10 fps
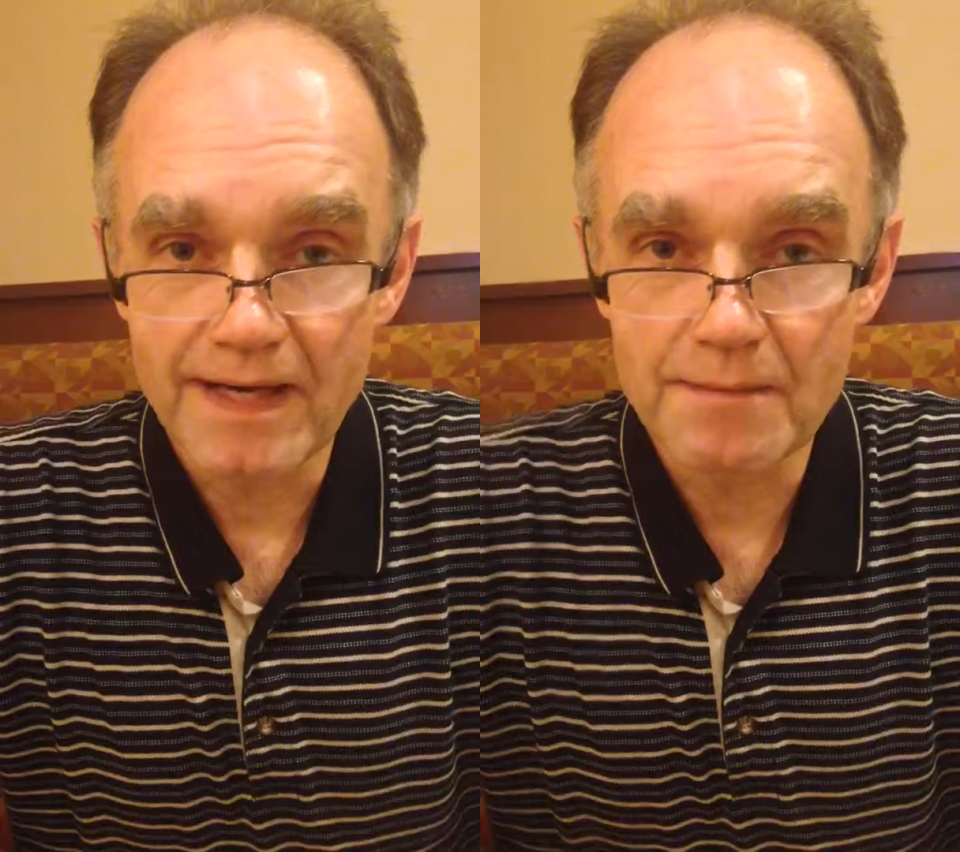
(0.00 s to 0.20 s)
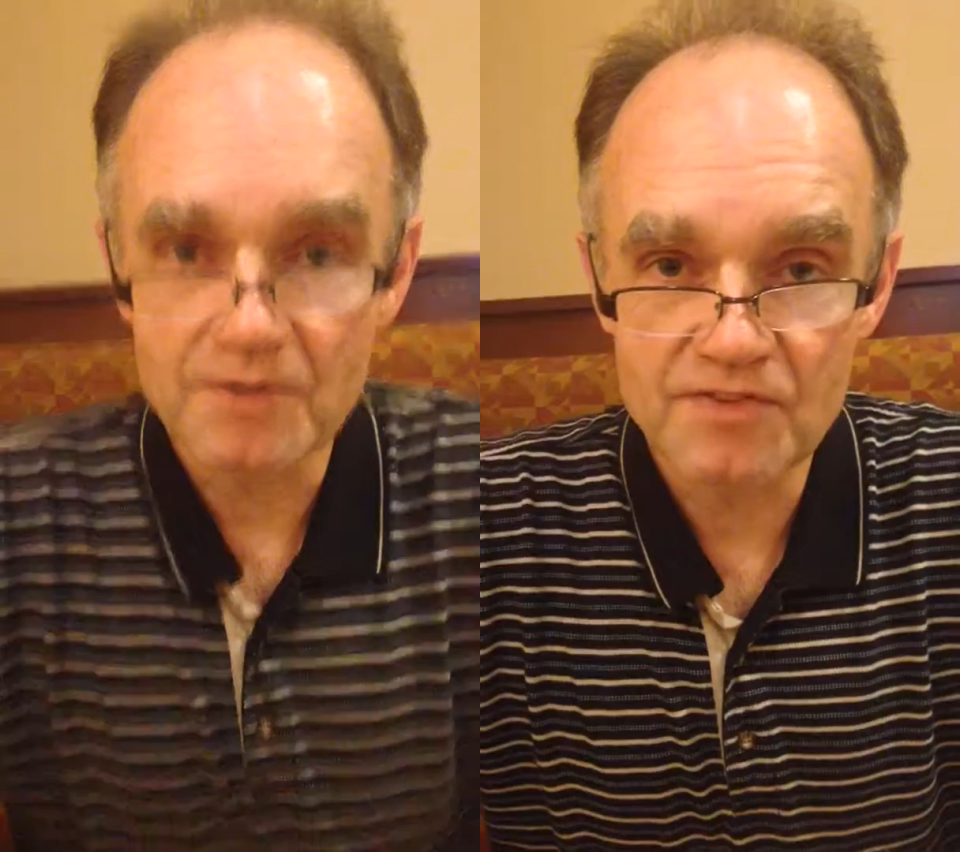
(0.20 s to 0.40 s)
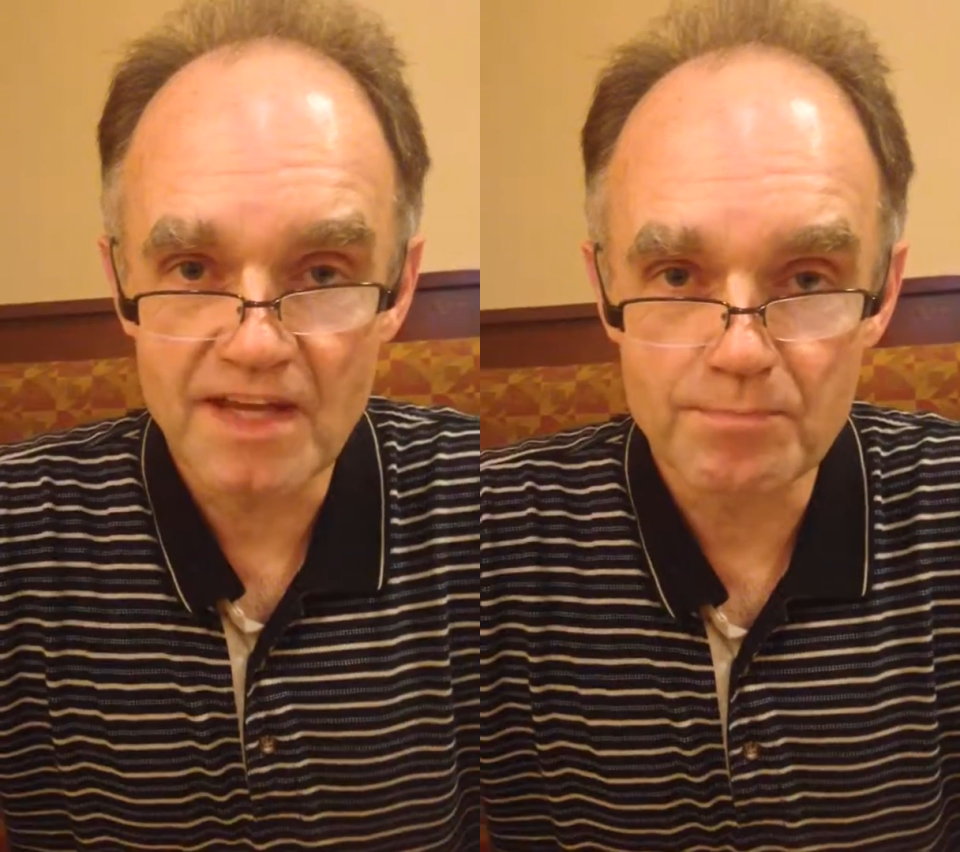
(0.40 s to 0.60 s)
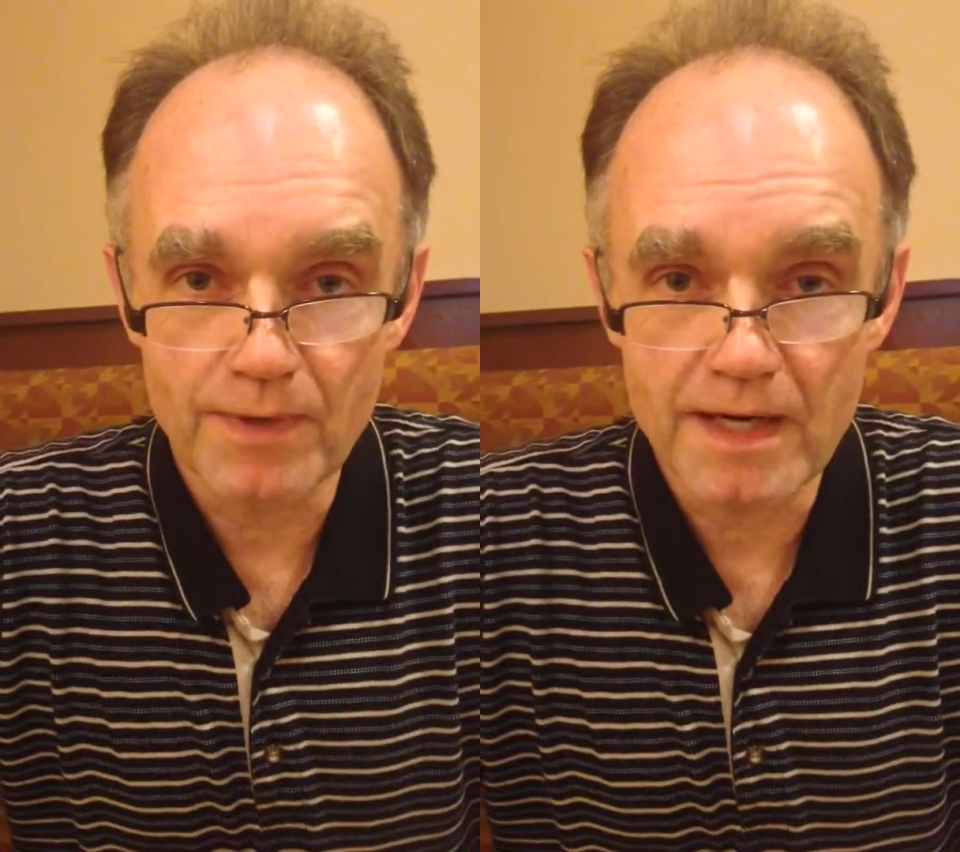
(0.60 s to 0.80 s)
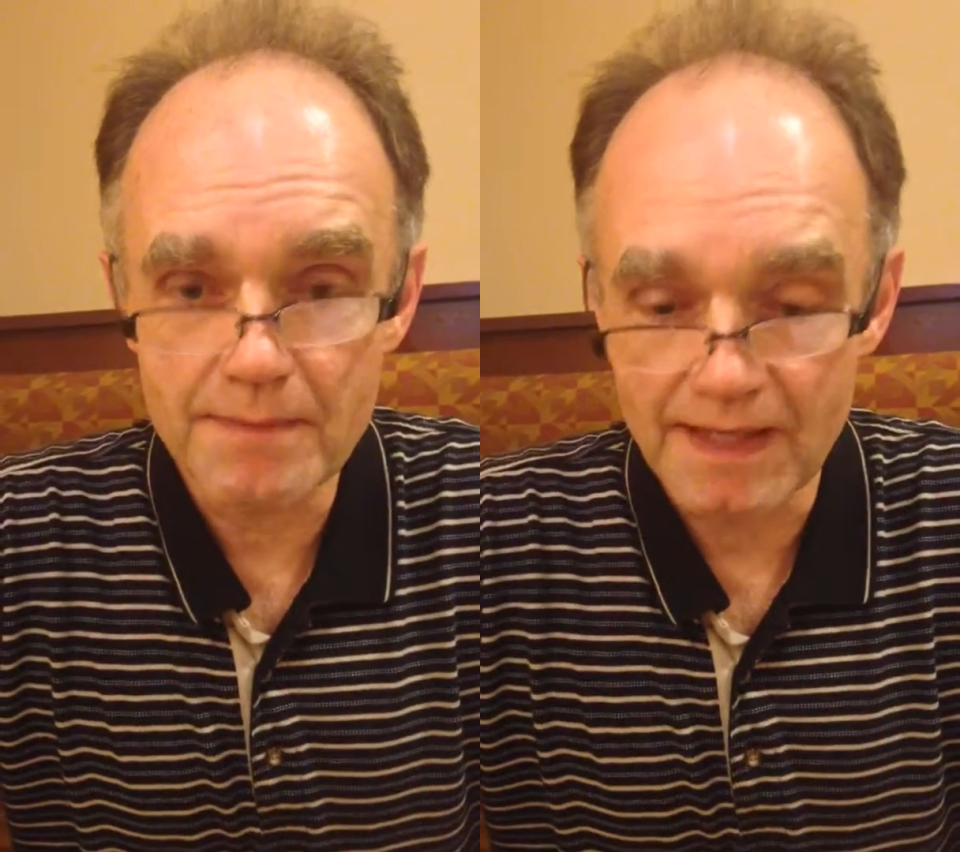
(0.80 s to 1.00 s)
My name is Dave
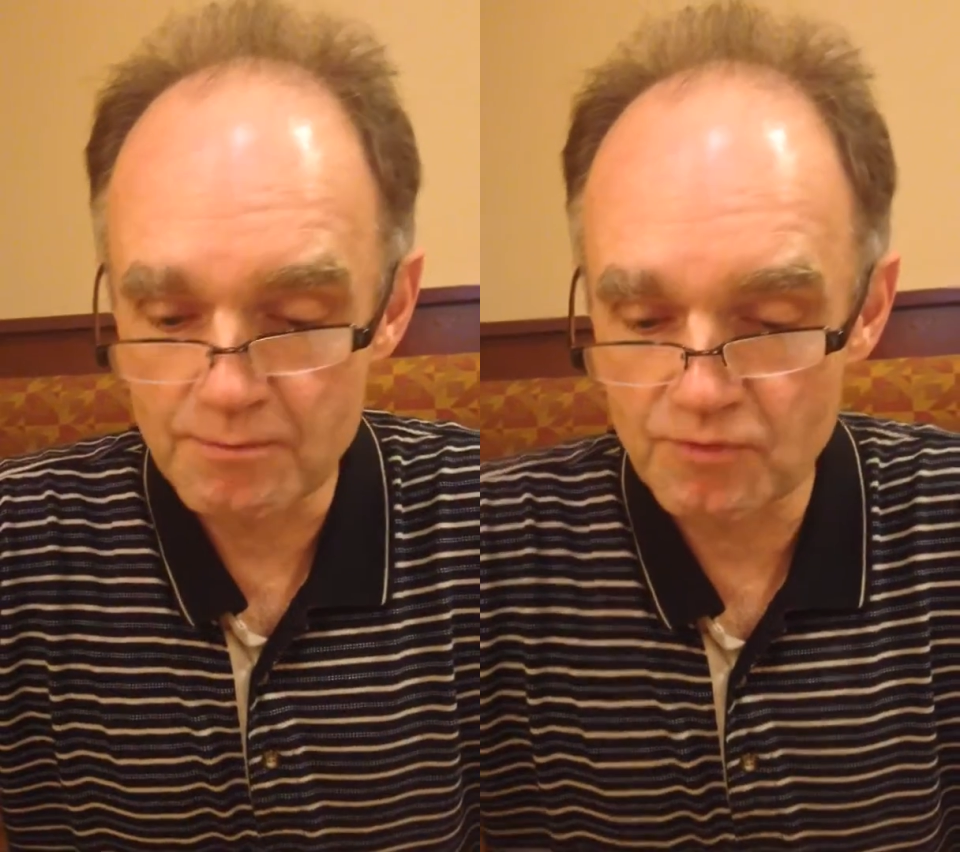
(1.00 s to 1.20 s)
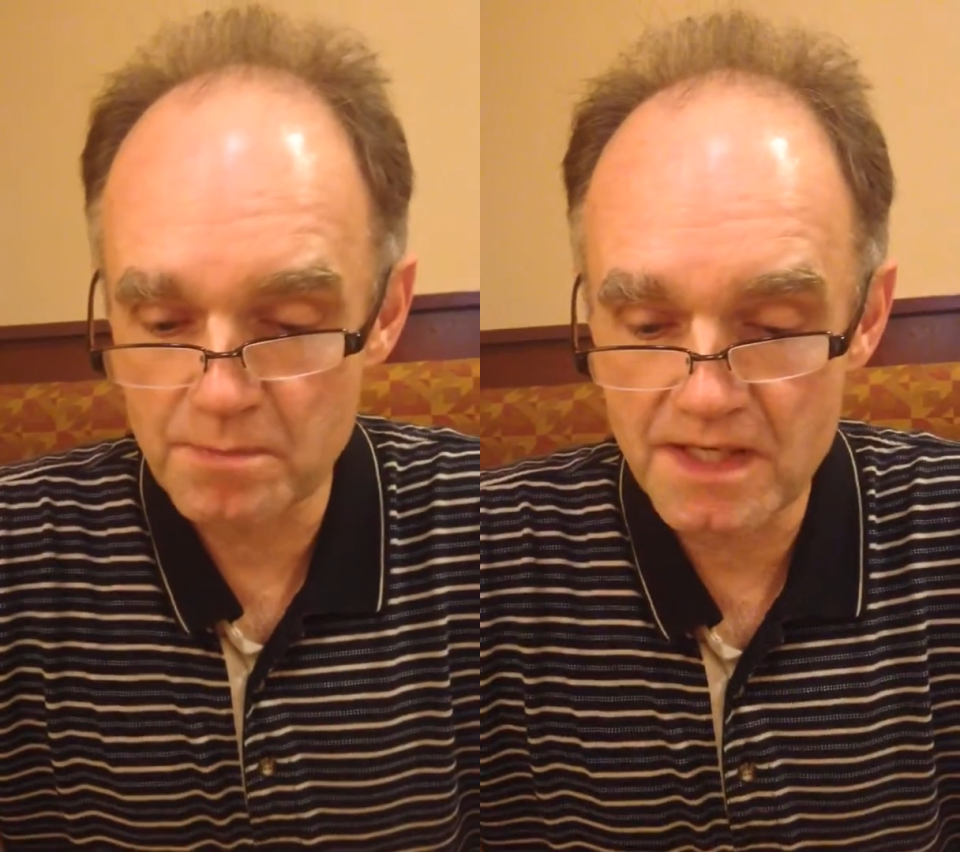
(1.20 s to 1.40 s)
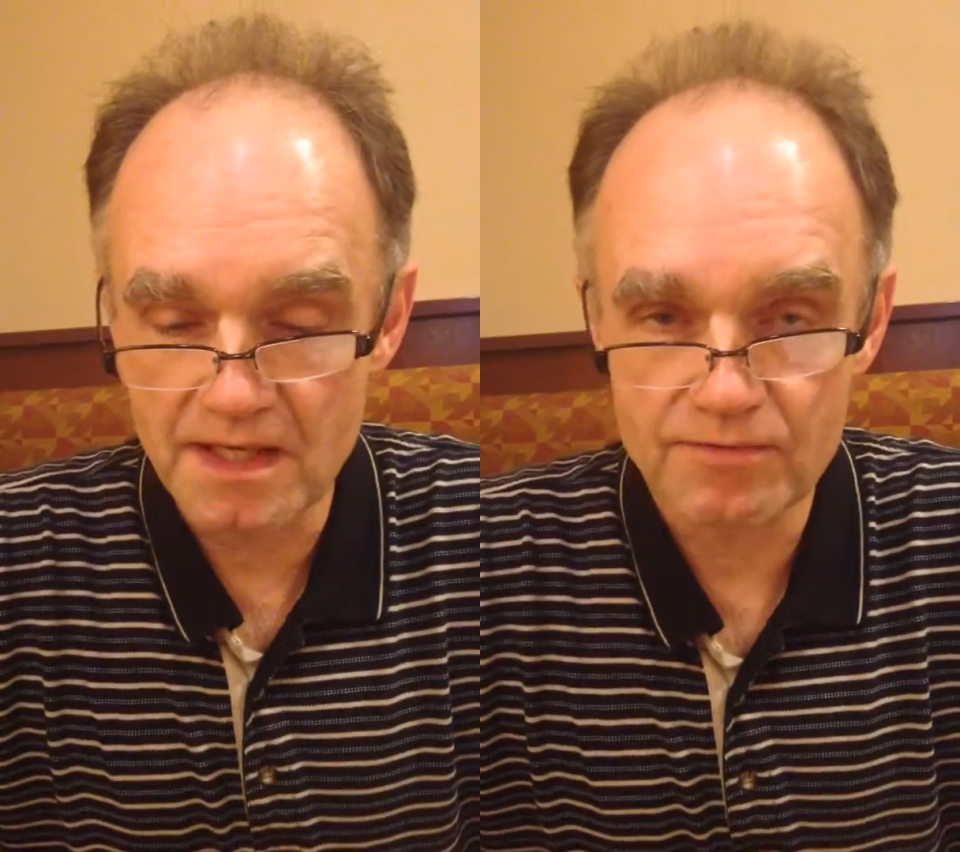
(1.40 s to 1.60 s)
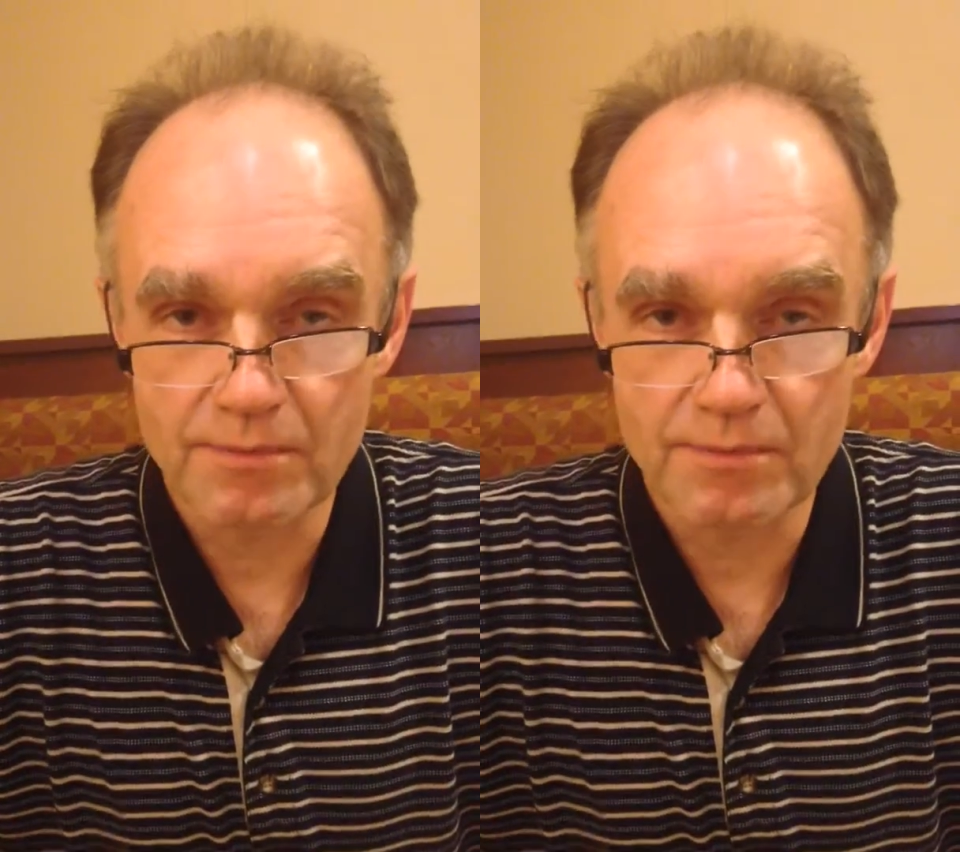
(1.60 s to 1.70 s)
Brigham, and I'm speaking